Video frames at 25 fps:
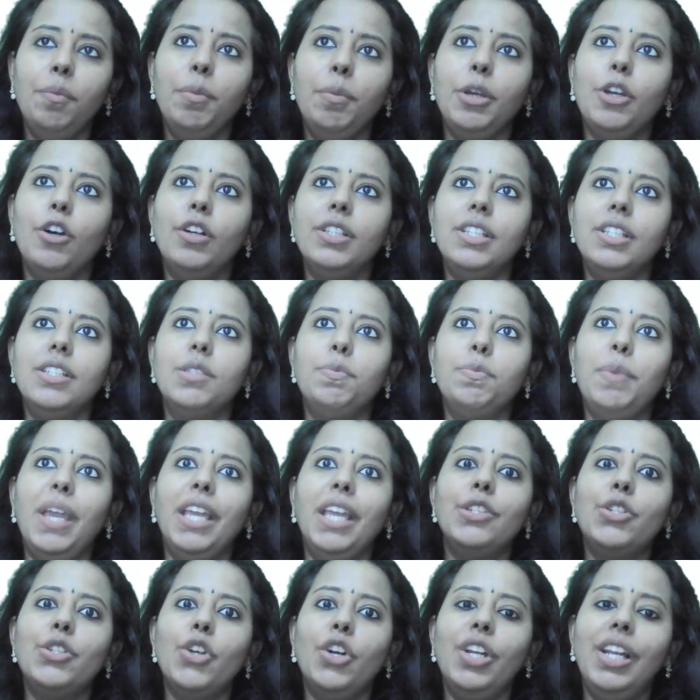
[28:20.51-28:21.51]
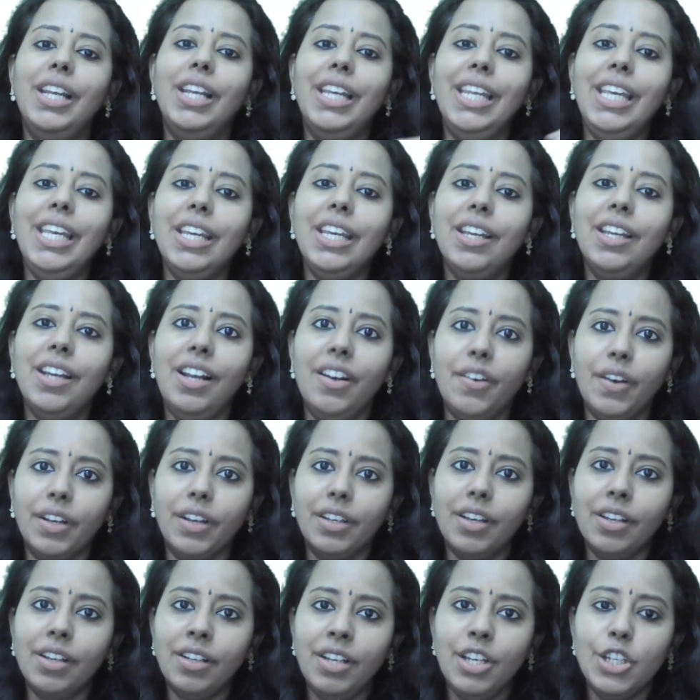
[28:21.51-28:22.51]
because it's based on a legal
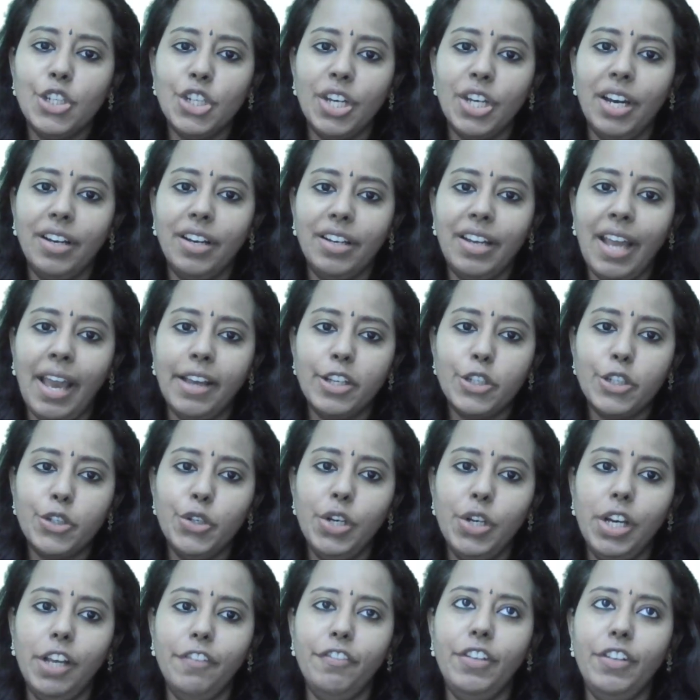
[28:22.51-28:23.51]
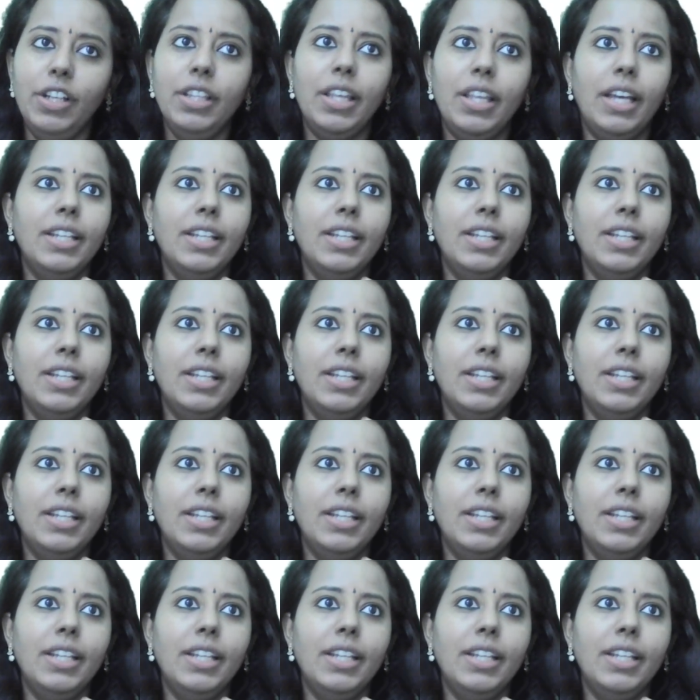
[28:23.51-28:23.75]
recognition at national level.